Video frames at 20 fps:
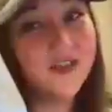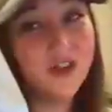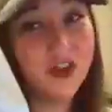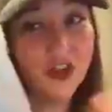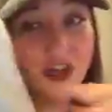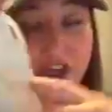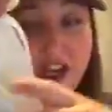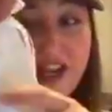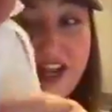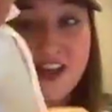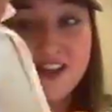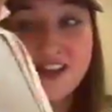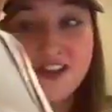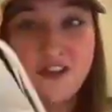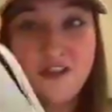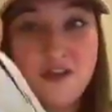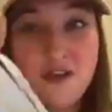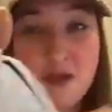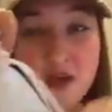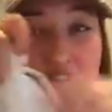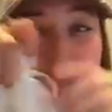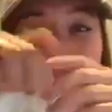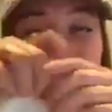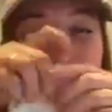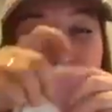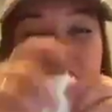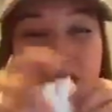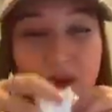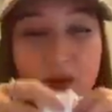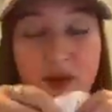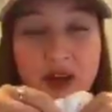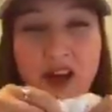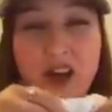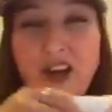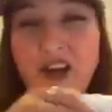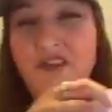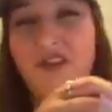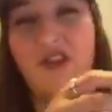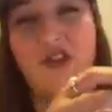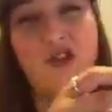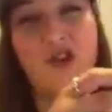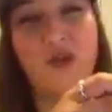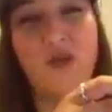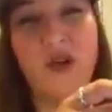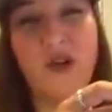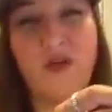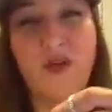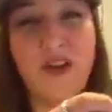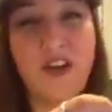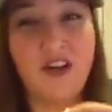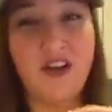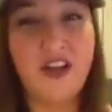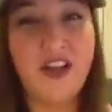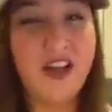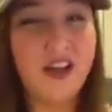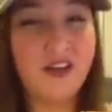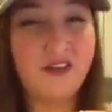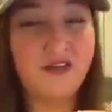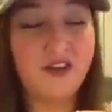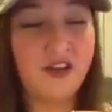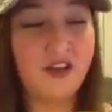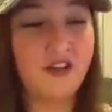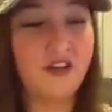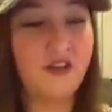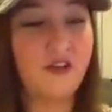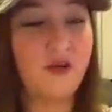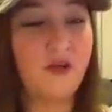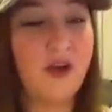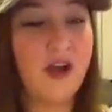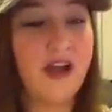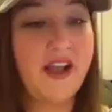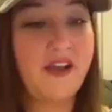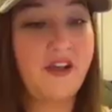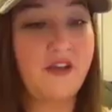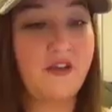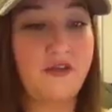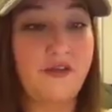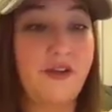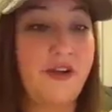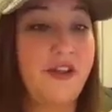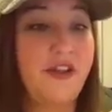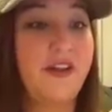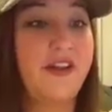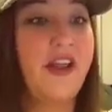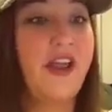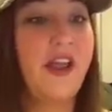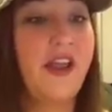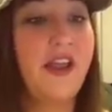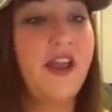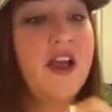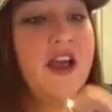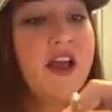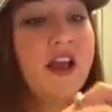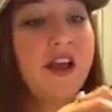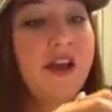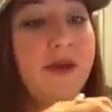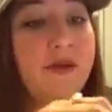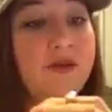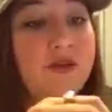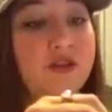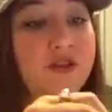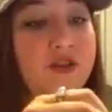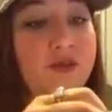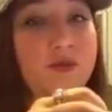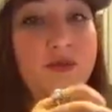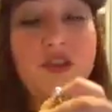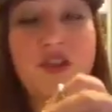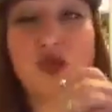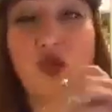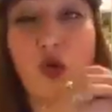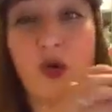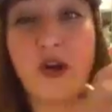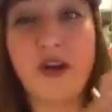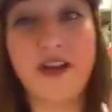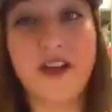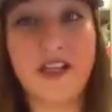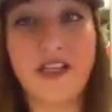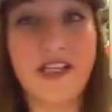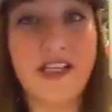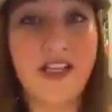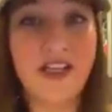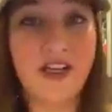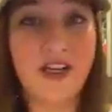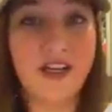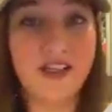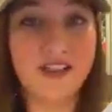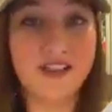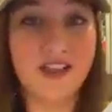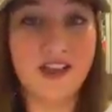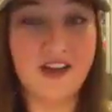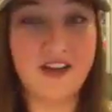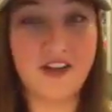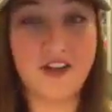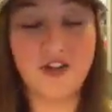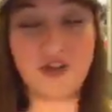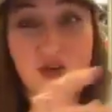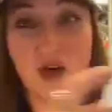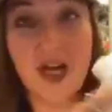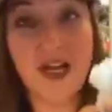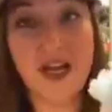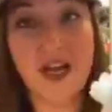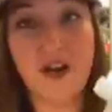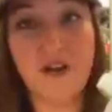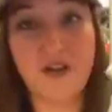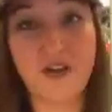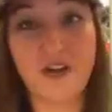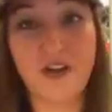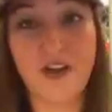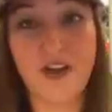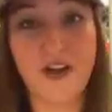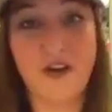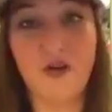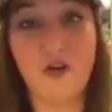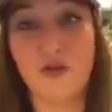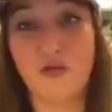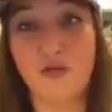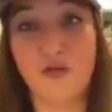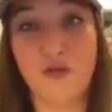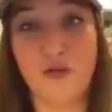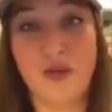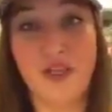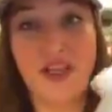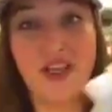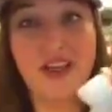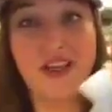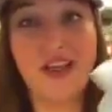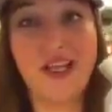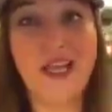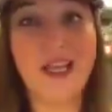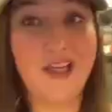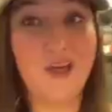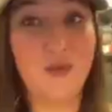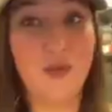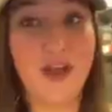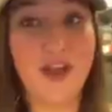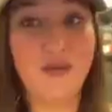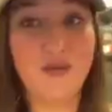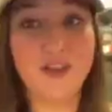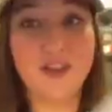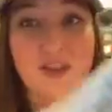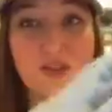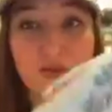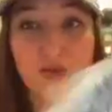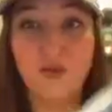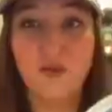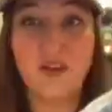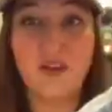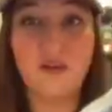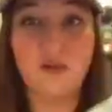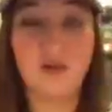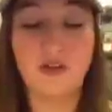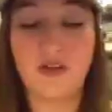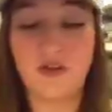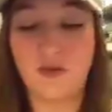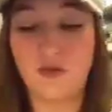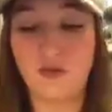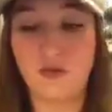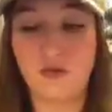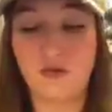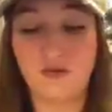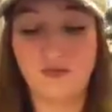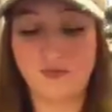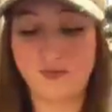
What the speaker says: your hair, so if you want to go anywhere, if you don't want to wear your hair for a little while or for the day, store it in here. It's not going to dry out your hair or ruin it in any way, which is really, really cool.